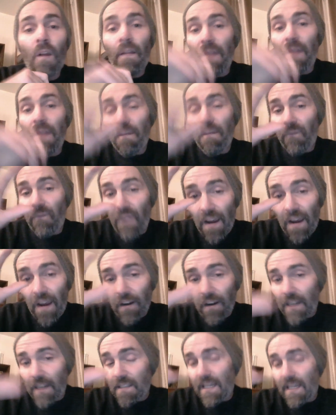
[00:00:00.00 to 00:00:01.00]
They're
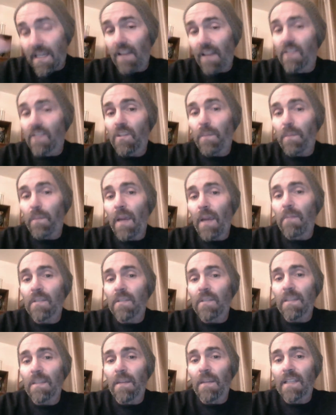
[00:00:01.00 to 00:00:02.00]
very intelligent people,
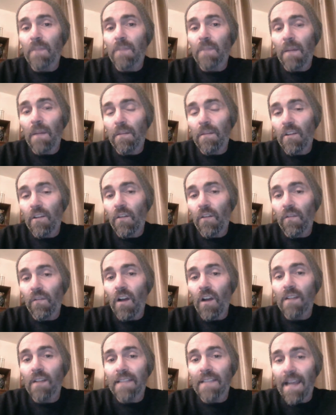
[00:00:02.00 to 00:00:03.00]
some of these people that you've
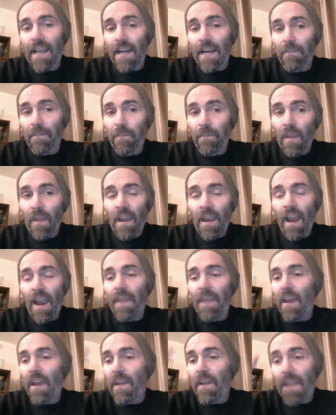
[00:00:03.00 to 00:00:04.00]
locked down. And
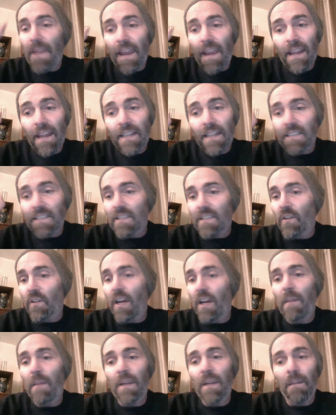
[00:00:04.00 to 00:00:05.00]
they're there
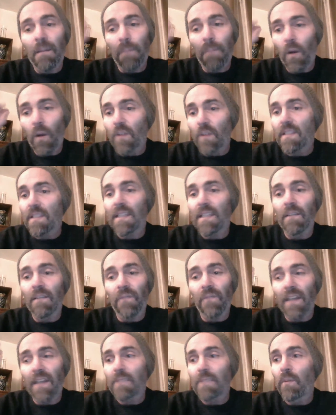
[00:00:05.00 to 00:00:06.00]
Instagramming and posting and
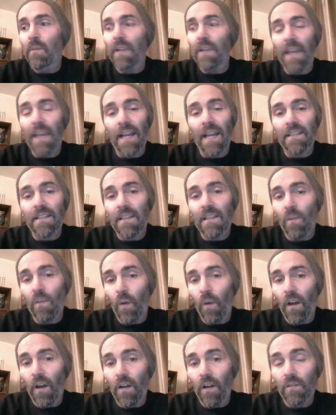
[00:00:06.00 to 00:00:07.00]
Facebooking out to the
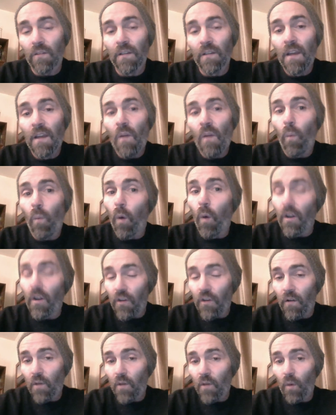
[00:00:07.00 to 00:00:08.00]
world what
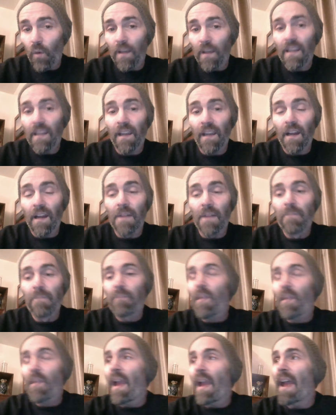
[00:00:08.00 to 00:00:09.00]
you're doing here.
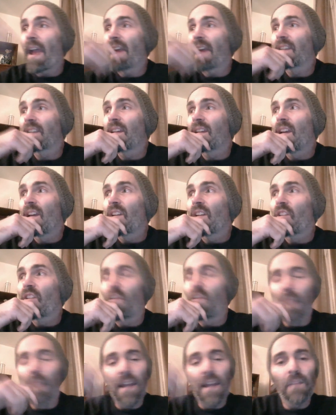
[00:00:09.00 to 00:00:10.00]
And
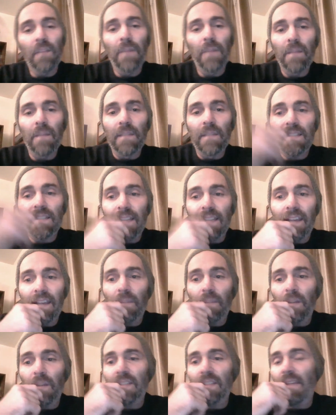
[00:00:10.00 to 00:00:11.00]
you've made a big mistake,
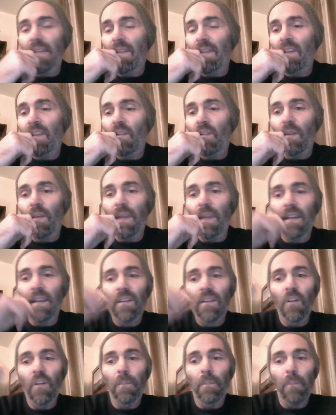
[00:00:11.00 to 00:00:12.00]
because I think you think
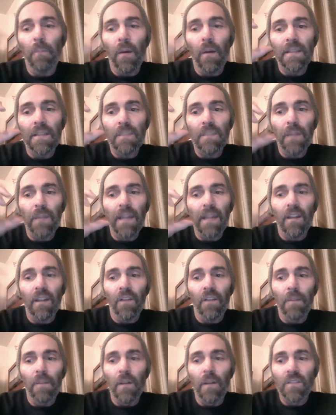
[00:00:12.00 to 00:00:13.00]
you're picking on
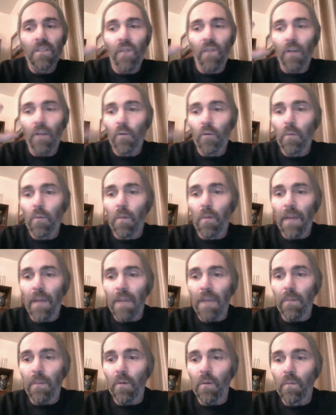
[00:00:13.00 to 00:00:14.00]
the most vulnerable
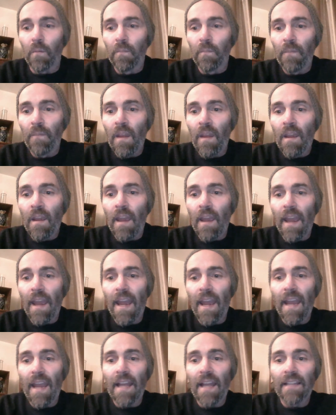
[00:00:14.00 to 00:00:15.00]
people.
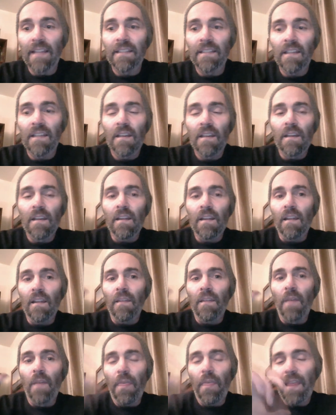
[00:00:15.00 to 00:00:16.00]
And
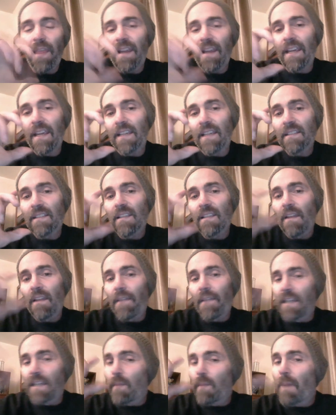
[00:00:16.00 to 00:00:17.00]
the thing is,
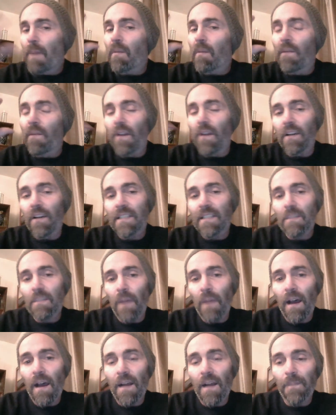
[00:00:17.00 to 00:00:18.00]
these people are very
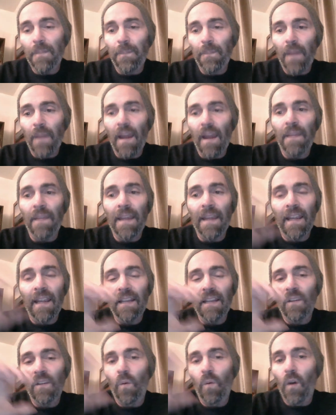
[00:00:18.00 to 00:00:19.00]
smart, and they're
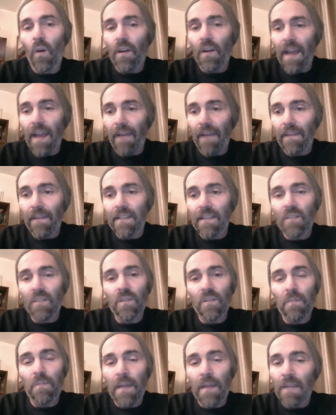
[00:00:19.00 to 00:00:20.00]
getting the word out there to
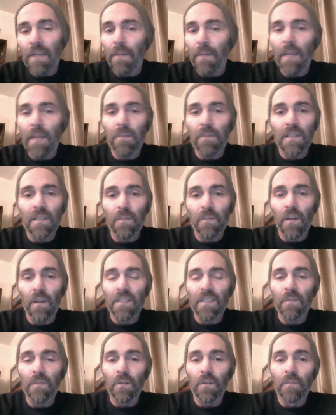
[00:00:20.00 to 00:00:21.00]
as many people as
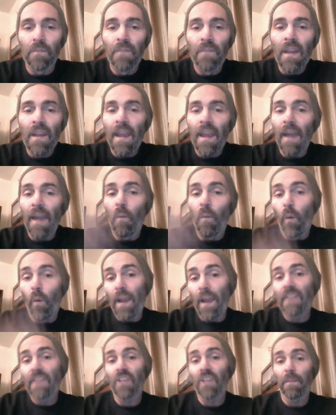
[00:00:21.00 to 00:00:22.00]
possible. And
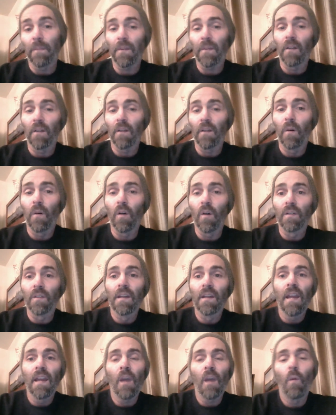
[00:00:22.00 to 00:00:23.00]
we're jumping on board,
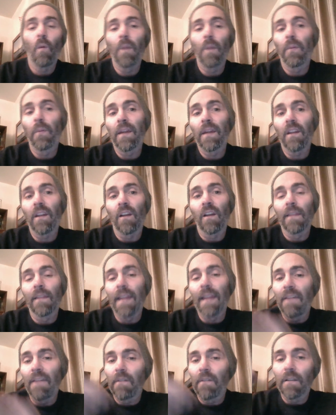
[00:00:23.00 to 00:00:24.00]
and we're bringing on
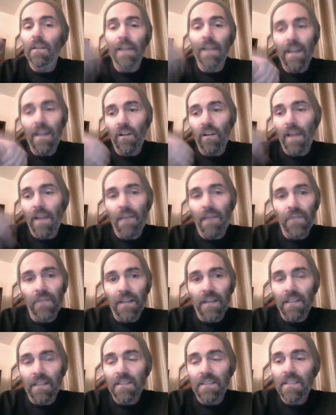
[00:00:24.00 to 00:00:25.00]
legal
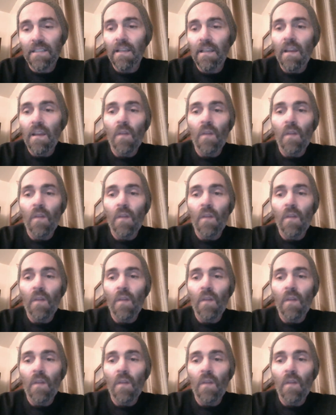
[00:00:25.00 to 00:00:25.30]
advocates.